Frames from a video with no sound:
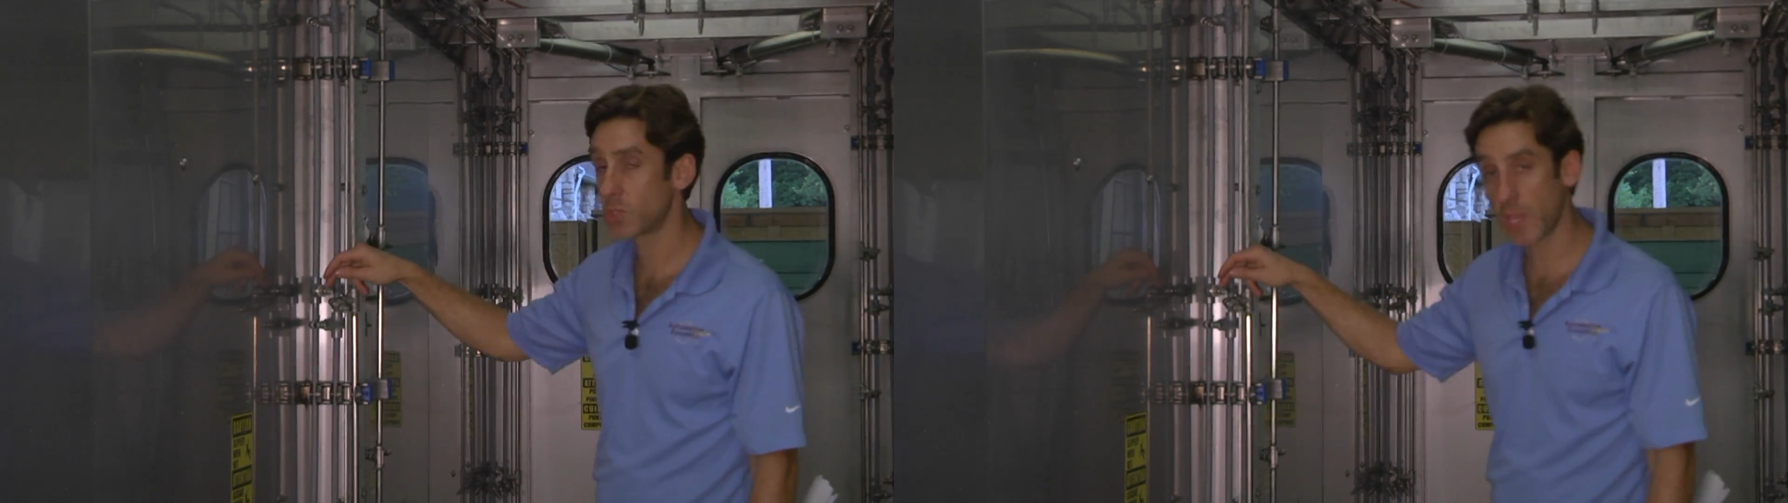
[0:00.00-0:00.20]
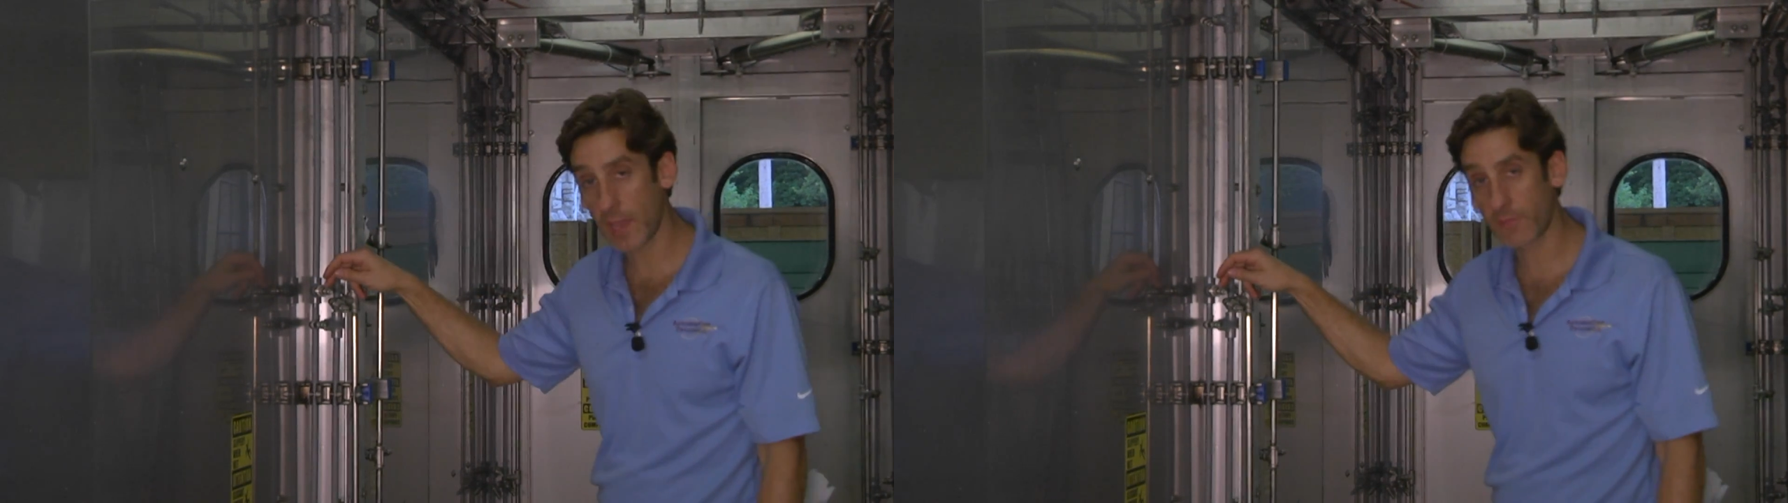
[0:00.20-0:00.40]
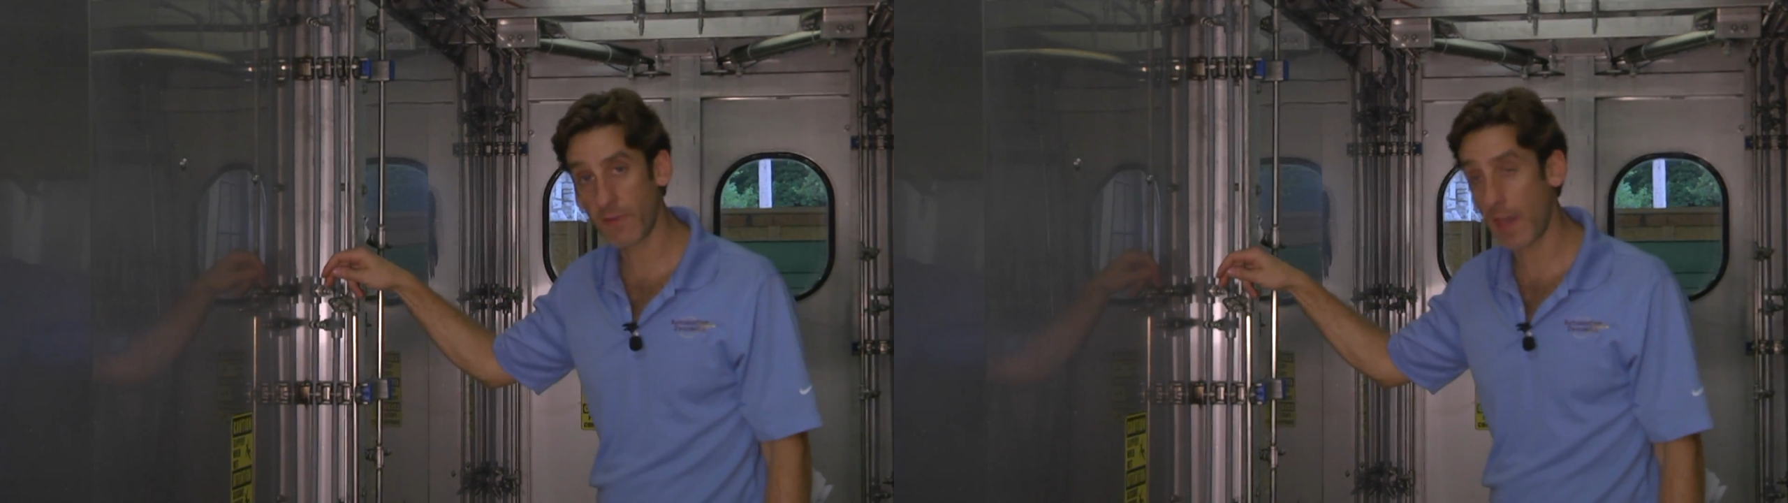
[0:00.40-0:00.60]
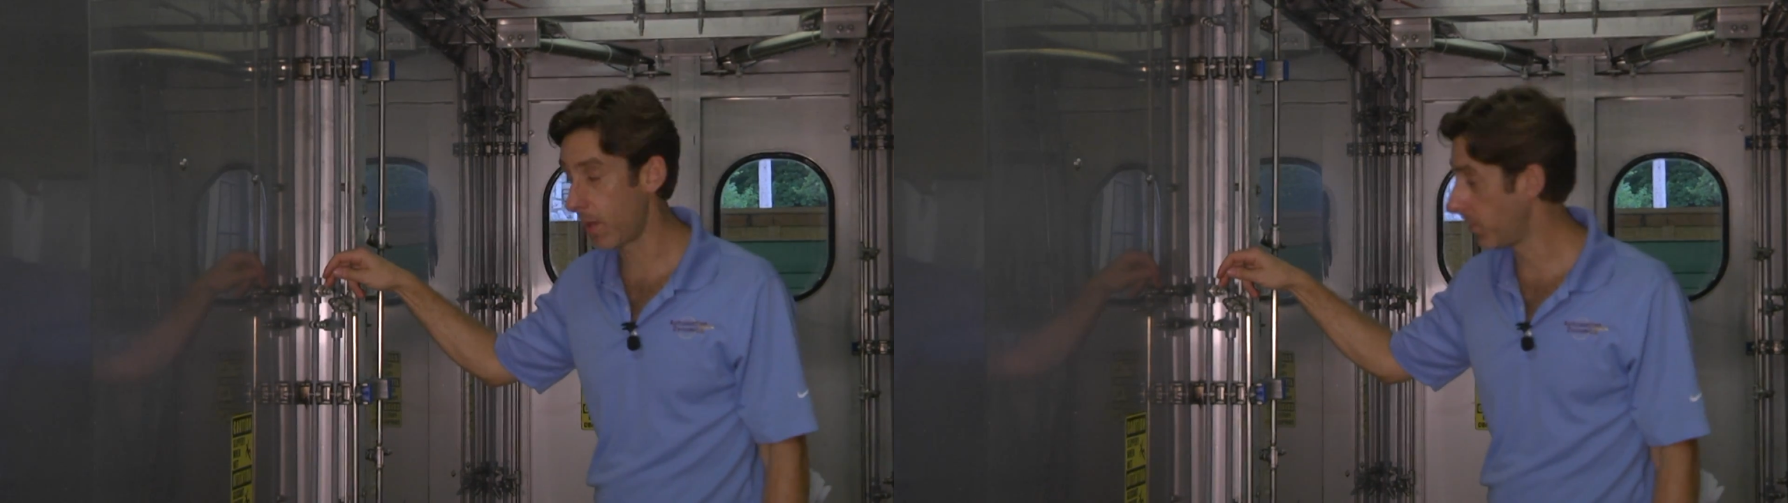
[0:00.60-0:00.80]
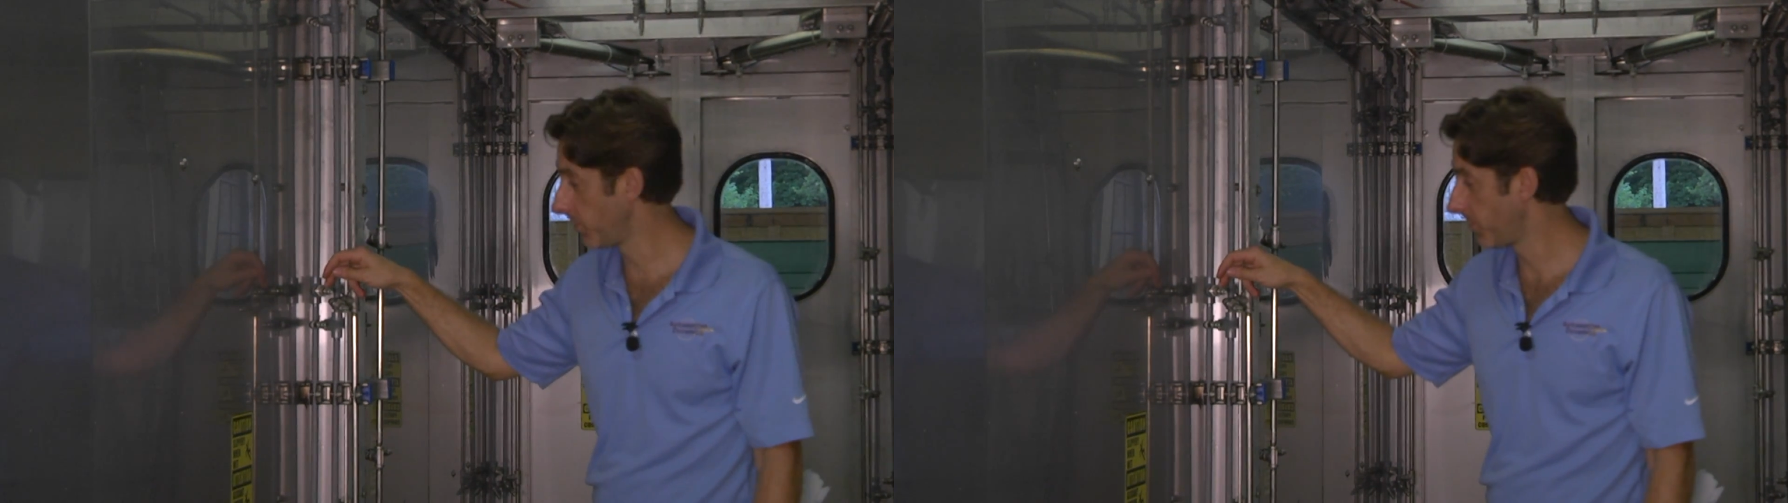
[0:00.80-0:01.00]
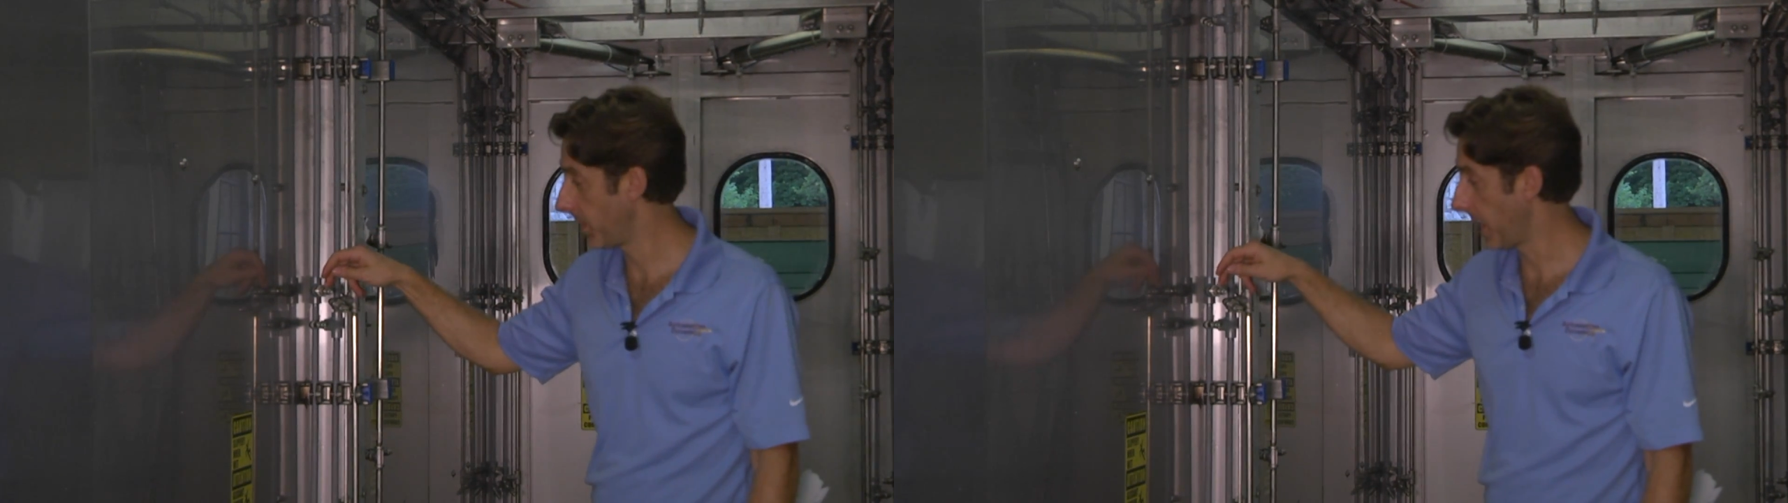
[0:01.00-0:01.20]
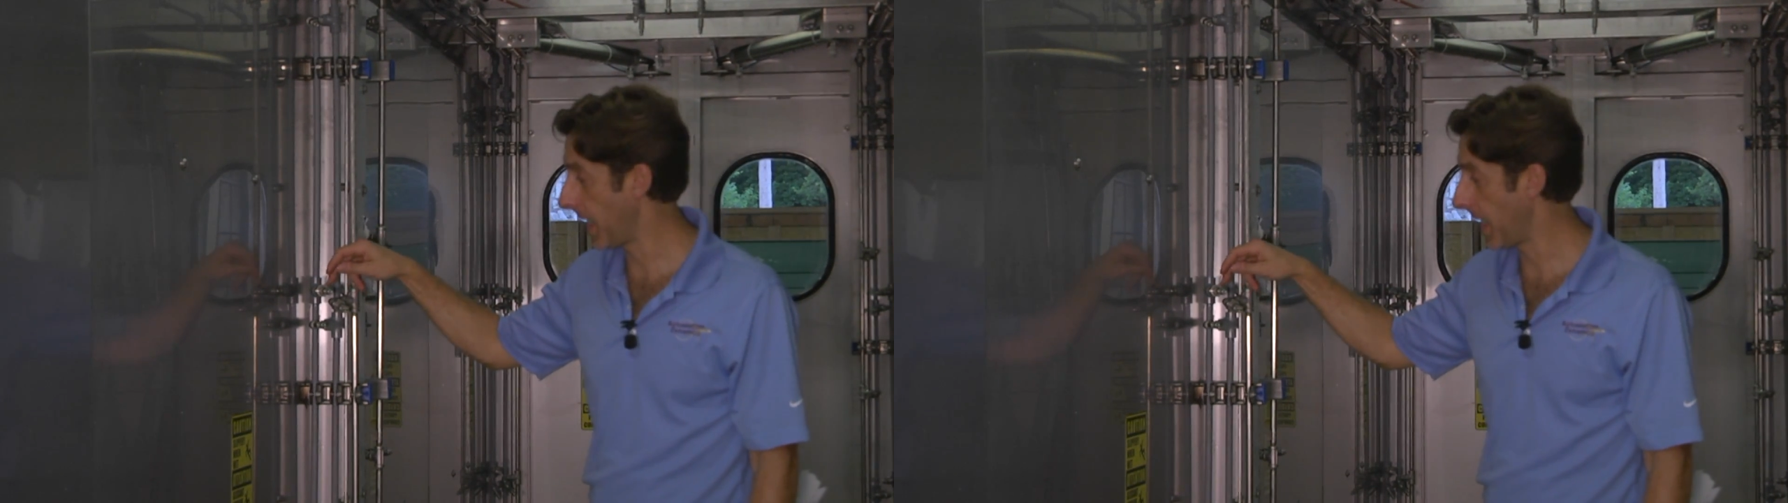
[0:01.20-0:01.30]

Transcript: check valve,